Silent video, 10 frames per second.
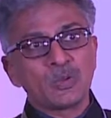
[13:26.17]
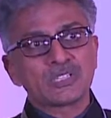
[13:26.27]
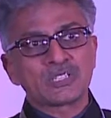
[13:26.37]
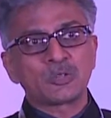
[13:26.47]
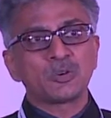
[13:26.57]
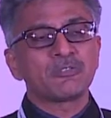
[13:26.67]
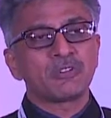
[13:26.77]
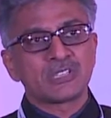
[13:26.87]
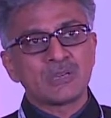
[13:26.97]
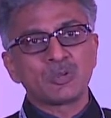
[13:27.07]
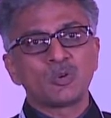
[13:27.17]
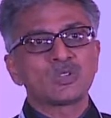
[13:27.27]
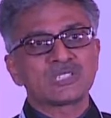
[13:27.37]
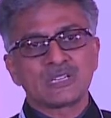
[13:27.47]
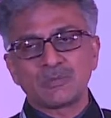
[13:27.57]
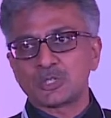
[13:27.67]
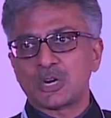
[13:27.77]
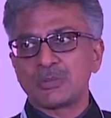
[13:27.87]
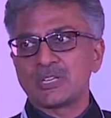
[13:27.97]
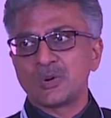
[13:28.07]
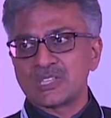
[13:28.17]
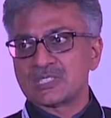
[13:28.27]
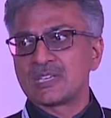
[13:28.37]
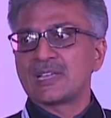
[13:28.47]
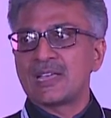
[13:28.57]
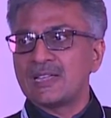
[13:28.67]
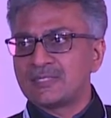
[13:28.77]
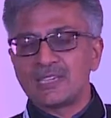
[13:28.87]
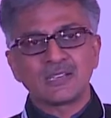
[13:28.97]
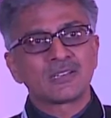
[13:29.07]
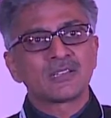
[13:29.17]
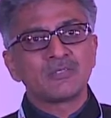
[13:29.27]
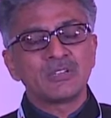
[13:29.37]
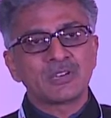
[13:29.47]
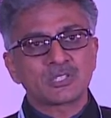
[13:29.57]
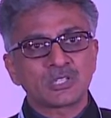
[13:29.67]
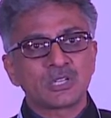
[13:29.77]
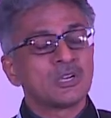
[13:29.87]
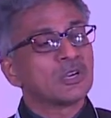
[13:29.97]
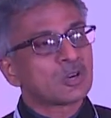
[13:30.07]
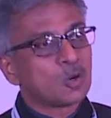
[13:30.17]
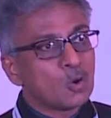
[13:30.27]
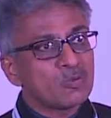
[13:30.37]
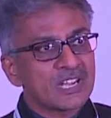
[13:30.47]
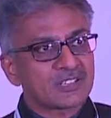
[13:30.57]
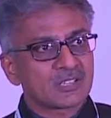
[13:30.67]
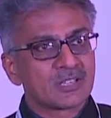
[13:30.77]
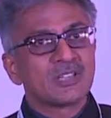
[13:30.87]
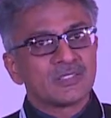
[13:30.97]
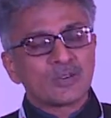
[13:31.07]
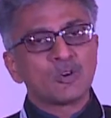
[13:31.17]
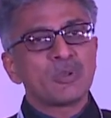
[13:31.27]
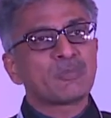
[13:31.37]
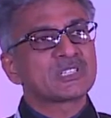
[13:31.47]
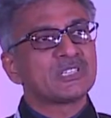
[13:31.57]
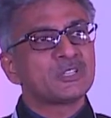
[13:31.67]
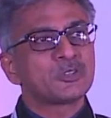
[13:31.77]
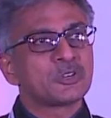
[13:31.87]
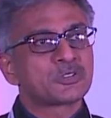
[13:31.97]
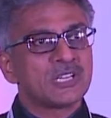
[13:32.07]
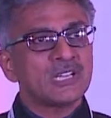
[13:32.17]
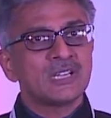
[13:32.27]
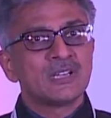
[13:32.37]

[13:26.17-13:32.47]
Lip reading: years it took for them to go set up the shop in US, and then we invested. CloveNet, they're going to be presenting to you today.